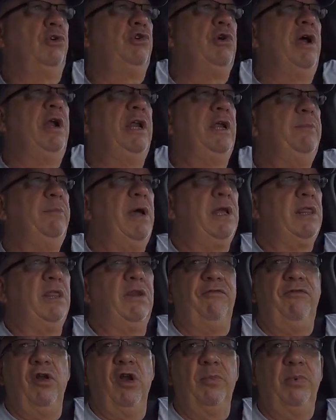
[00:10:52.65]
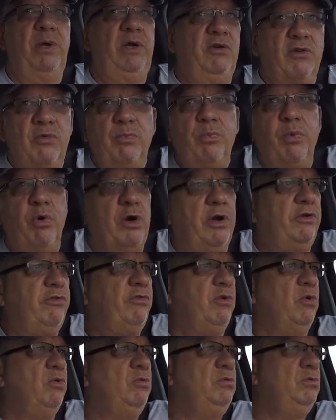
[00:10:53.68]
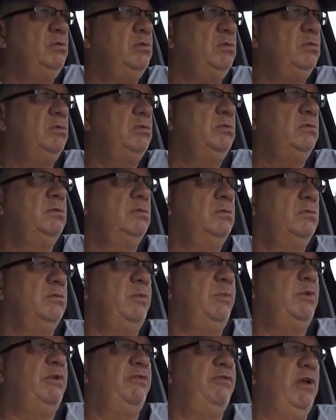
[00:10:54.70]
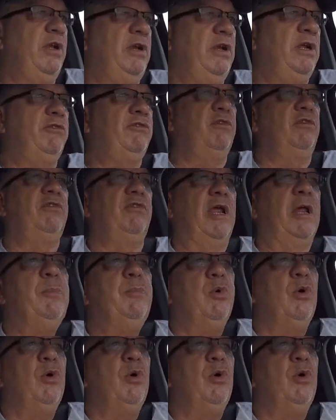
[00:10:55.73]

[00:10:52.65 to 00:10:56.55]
we're trying to get back to the Philippines pretty soon. Been saying that since